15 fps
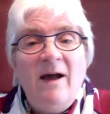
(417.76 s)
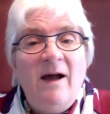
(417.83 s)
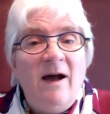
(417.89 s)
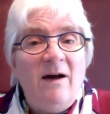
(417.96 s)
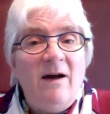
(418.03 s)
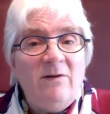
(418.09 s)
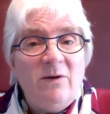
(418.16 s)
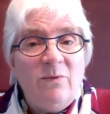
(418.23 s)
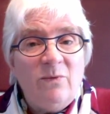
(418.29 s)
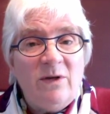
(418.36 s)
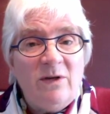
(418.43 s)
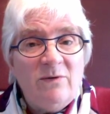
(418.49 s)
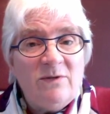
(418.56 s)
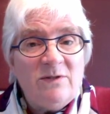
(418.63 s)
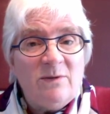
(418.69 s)
How can we
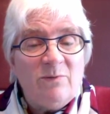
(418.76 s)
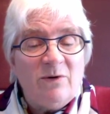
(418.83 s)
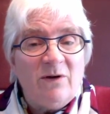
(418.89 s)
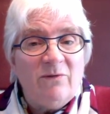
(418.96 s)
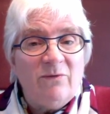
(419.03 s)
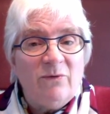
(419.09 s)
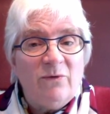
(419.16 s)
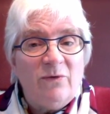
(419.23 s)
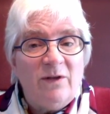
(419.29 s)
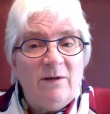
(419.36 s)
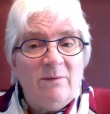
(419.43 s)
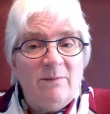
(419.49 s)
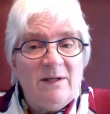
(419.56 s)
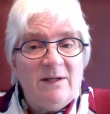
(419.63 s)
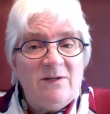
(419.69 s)
use the book of Ruth
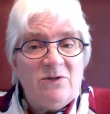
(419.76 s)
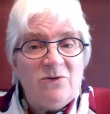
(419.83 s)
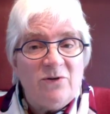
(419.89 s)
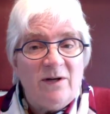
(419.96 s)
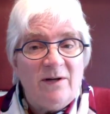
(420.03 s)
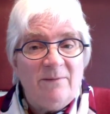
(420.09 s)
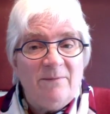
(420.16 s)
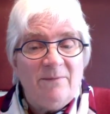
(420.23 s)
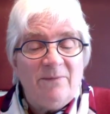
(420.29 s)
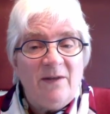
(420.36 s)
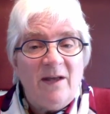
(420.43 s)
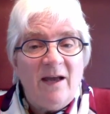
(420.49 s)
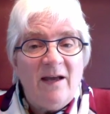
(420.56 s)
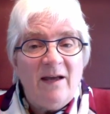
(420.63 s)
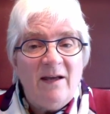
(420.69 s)
in ministry?
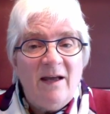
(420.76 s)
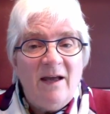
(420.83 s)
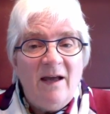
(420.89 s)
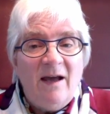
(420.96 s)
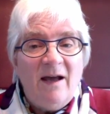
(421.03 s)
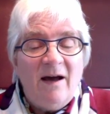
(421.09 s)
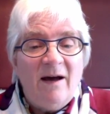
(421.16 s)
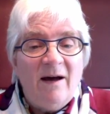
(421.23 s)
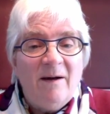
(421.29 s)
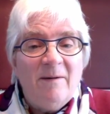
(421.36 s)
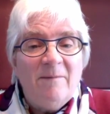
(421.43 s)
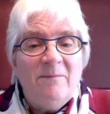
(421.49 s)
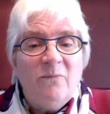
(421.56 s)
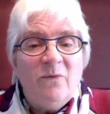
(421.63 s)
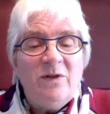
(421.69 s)
Okay,
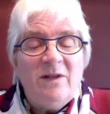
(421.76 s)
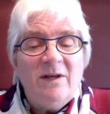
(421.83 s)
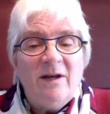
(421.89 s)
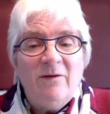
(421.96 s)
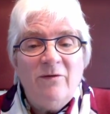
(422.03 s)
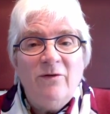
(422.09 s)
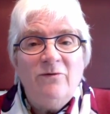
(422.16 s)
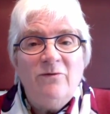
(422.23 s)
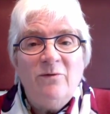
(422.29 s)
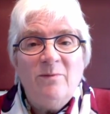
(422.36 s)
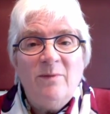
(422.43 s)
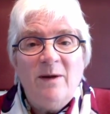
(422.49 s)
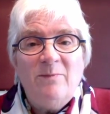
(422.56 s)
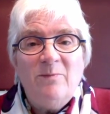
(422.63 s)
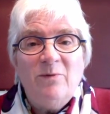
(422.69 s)
one thing I've heard
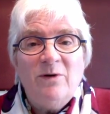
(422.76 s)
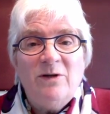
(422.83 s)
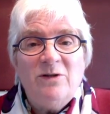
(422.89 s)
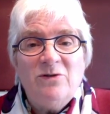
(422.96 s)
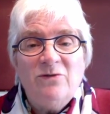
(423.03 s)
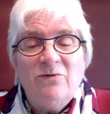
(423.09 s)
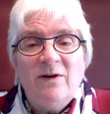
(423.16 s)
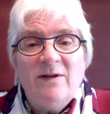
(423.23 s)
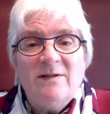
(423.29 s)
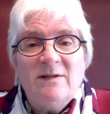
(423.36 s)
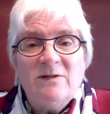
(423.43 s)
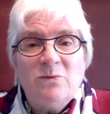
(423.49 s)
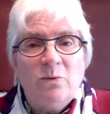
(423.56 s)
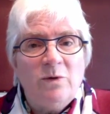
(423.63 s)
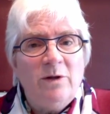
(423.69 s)
from my preacher friends
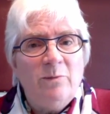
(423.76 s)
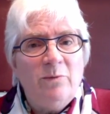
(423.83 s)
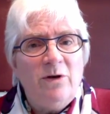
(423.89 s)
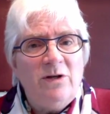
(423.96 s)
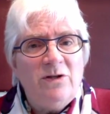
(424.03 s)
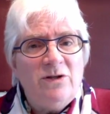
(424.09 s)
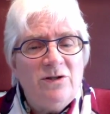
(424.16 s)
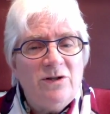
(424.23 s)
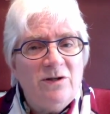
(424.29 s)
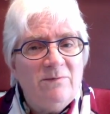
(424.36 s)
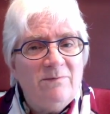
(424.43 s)
is, will it preach?